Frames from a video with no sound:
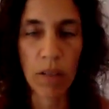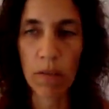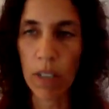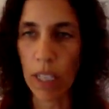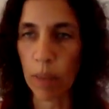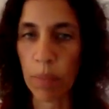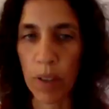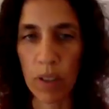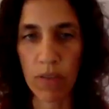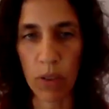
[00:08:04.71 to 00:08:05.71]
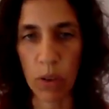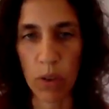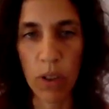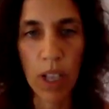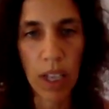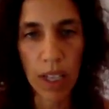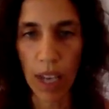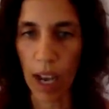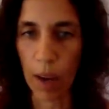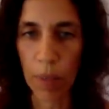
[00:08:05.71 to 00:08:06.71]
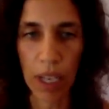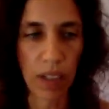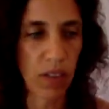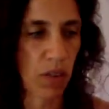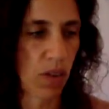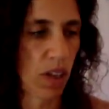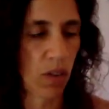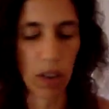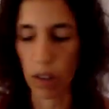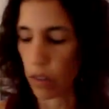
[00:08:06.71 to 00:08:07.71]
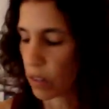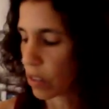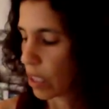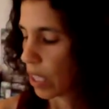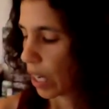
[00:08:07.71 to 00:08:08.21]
really beautiful, calming, soothing oils.